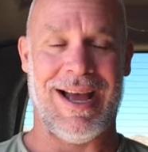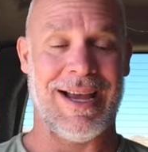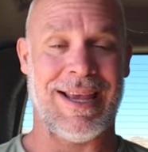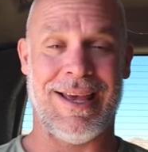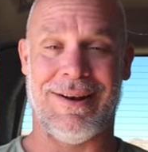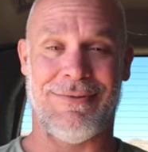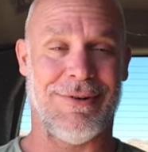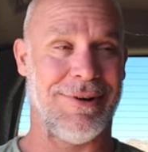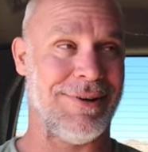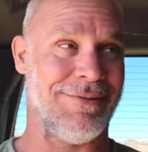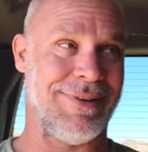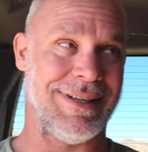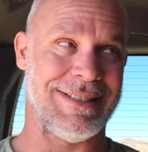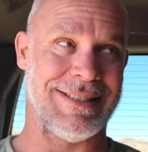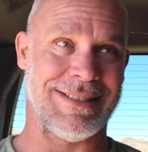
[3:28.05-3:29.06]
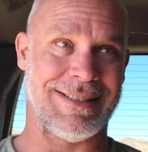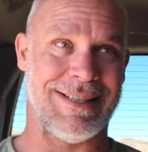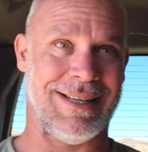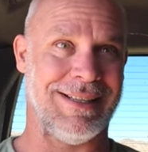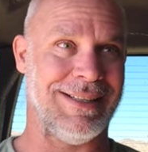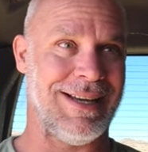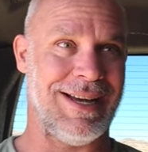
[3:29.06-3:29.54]
I can't afford to fix this
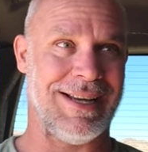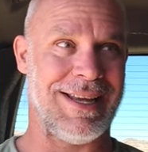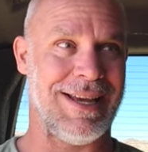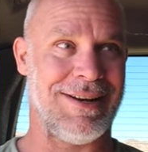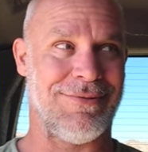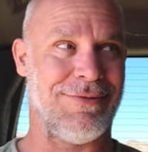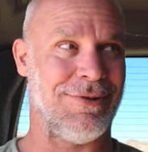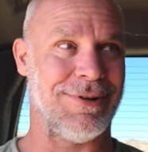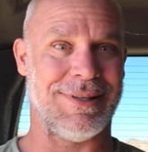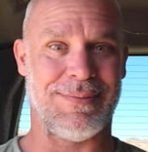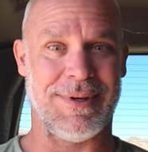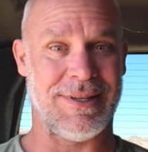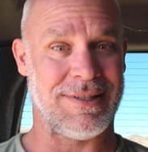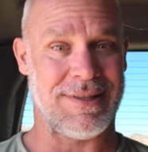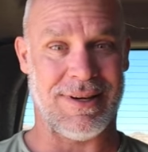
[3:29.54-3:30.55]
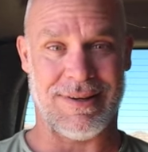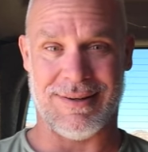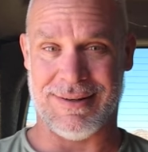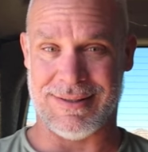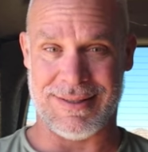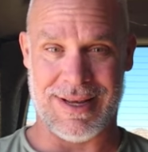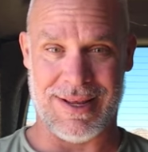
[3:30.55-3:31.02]
thing. I can't afford to be stuck
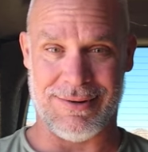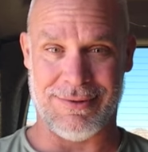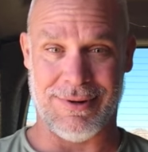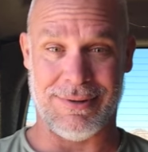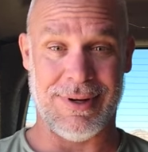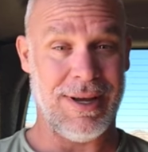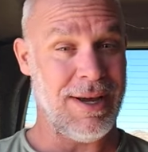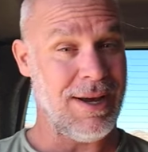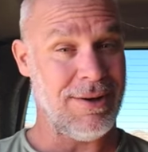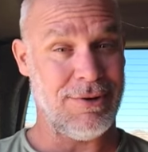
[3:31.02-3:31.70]
on the side of the road.